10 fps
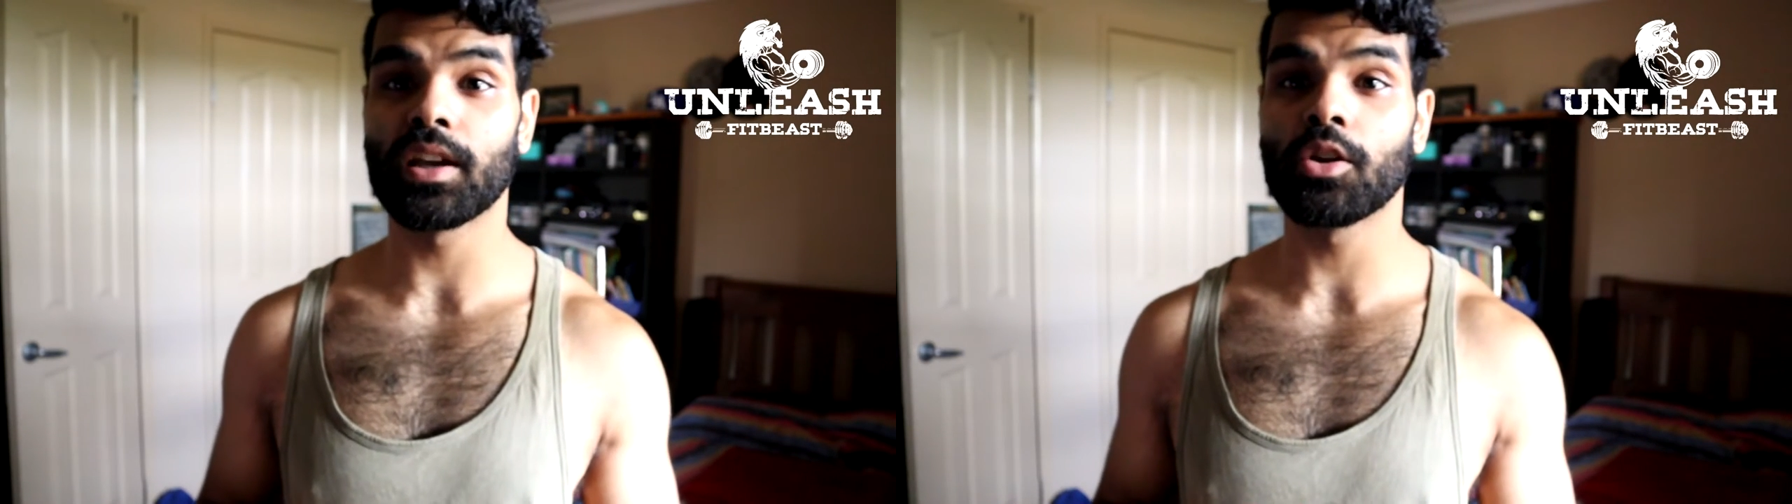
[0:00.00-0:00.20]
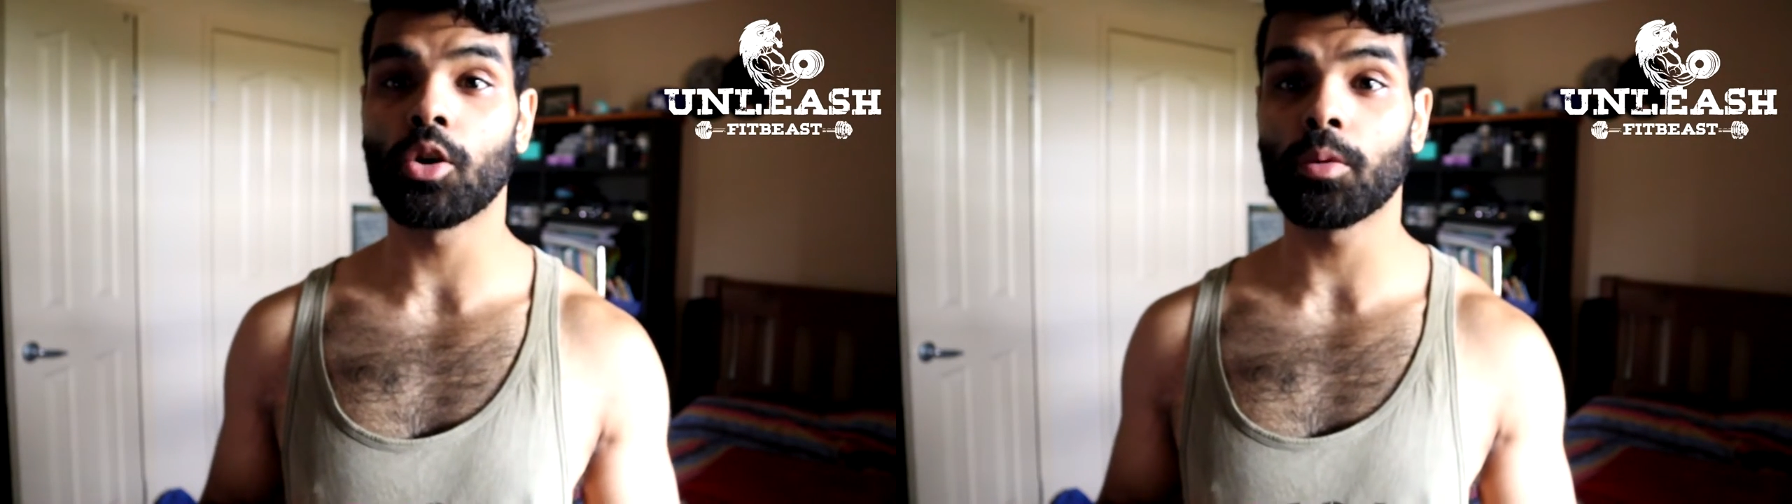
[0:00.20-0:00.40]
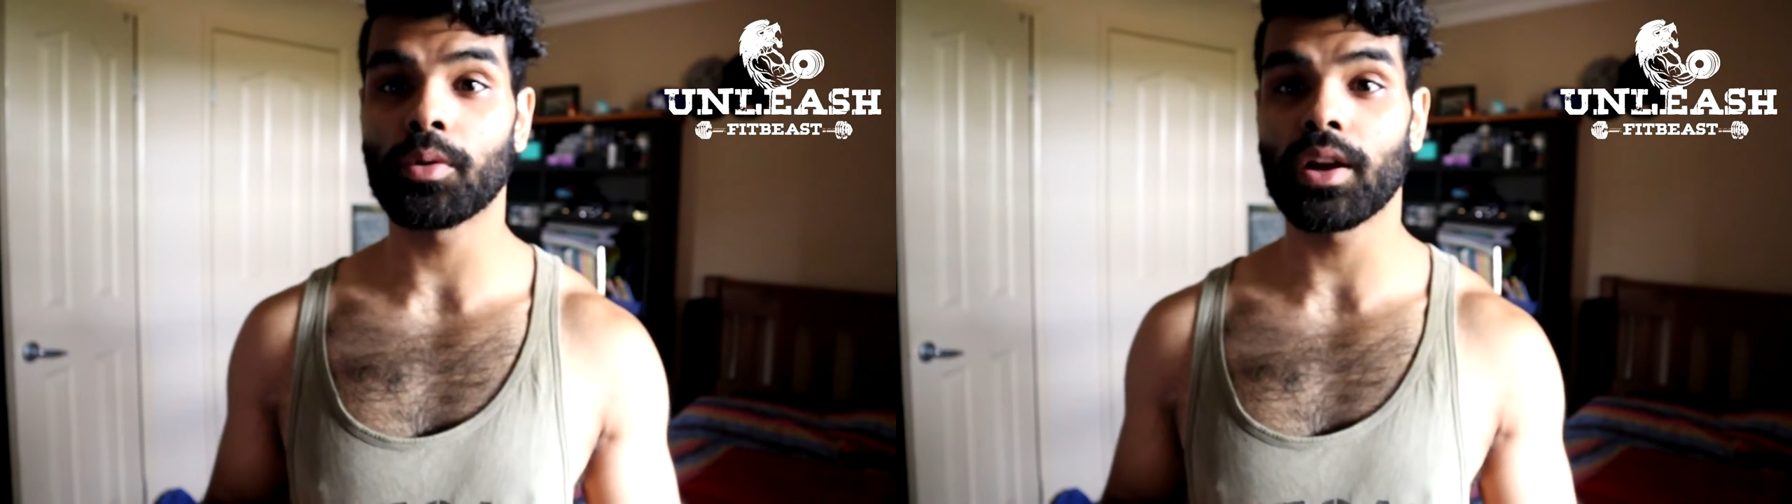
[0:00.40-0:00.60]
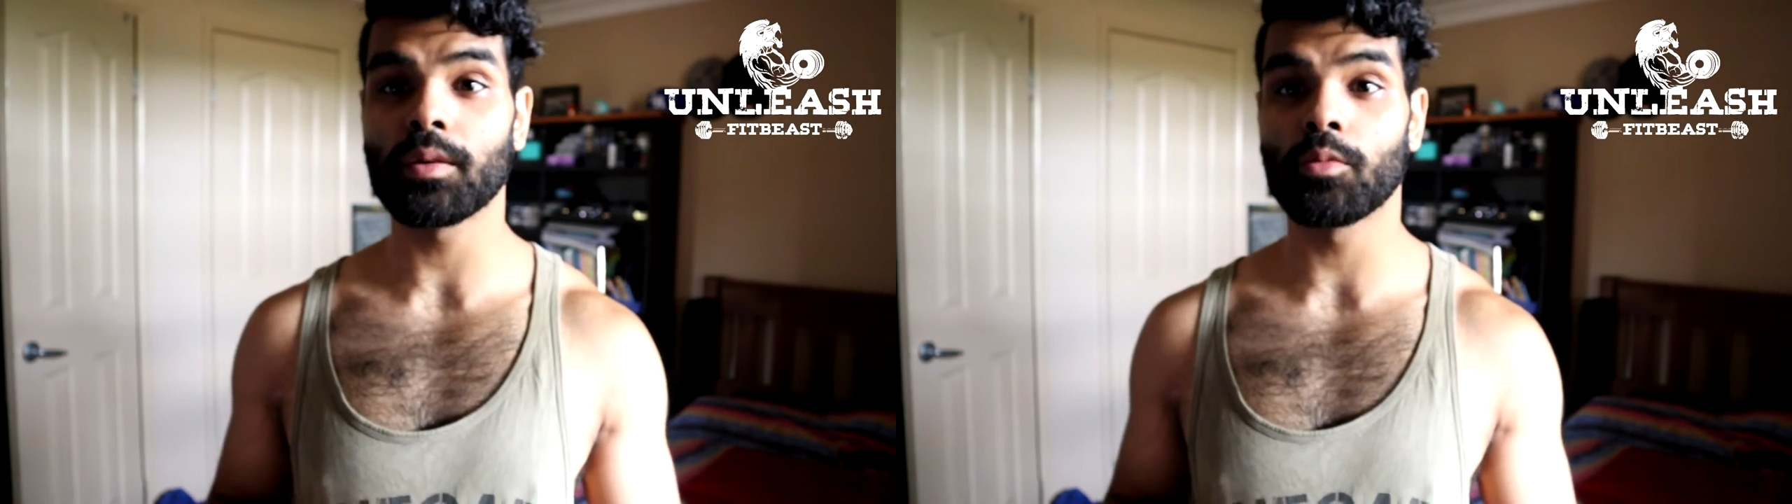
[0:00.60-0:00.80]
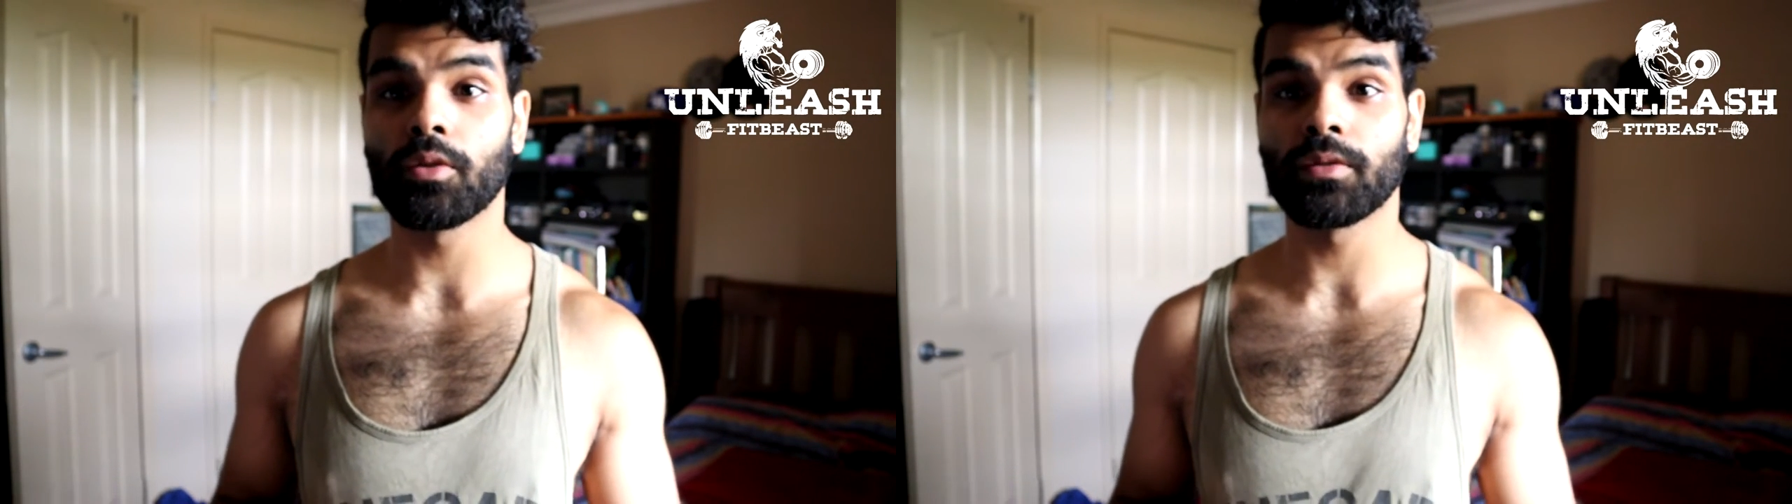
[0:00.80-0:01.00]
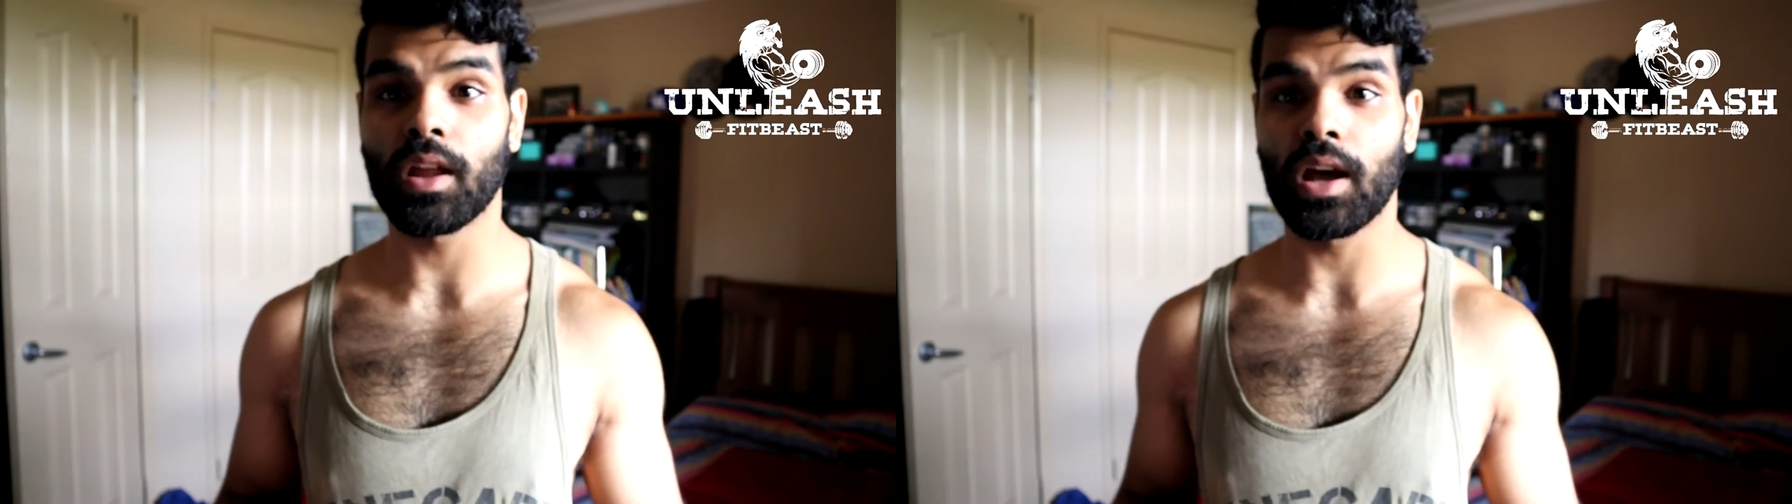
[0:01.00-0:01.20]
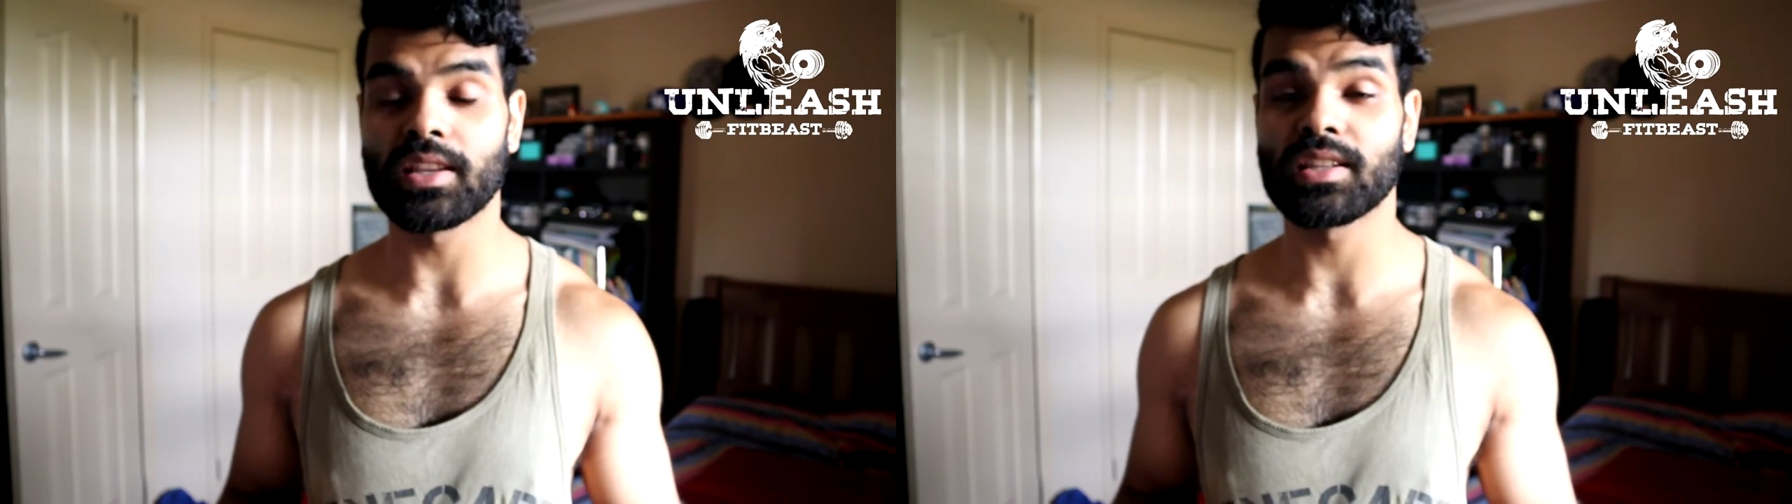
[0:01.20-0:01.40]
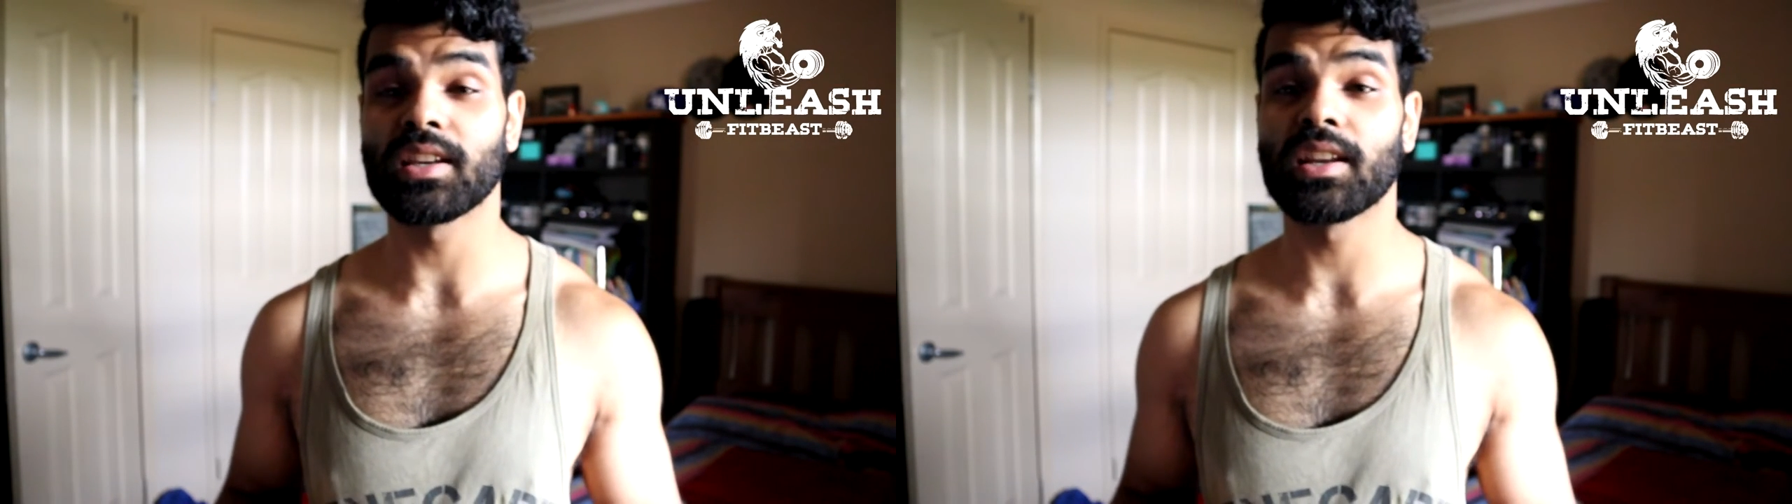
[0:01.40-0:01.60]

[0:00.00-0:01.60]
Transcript: incorporating more flies,